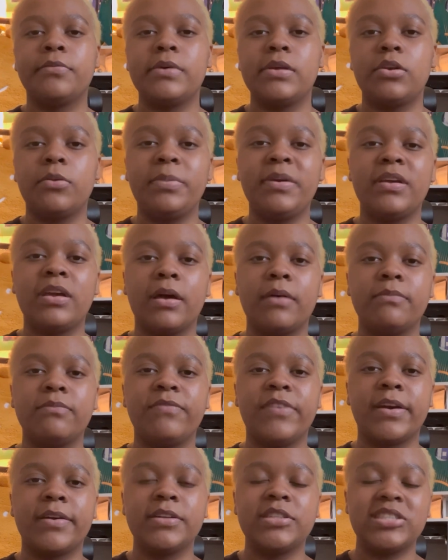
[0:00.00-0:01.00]
it'll become
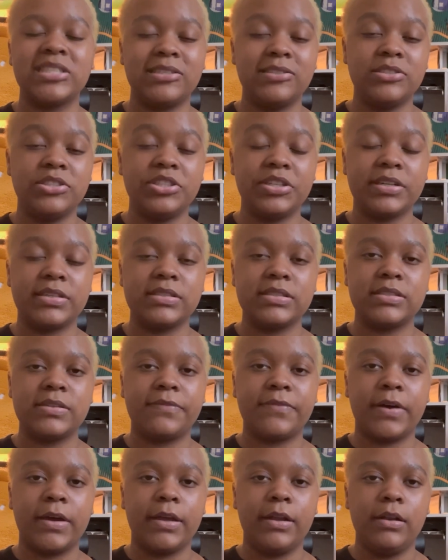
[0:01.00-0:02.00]
very challenging to
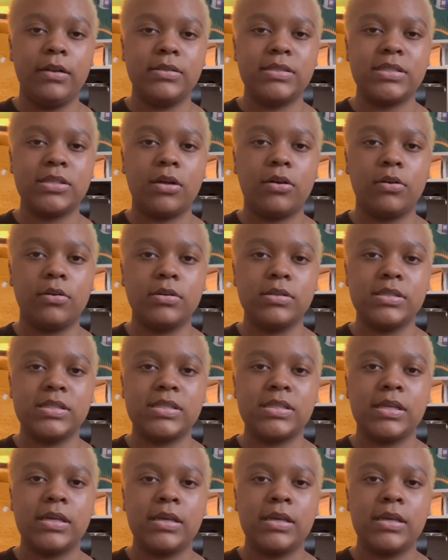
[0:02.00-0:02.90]
find songs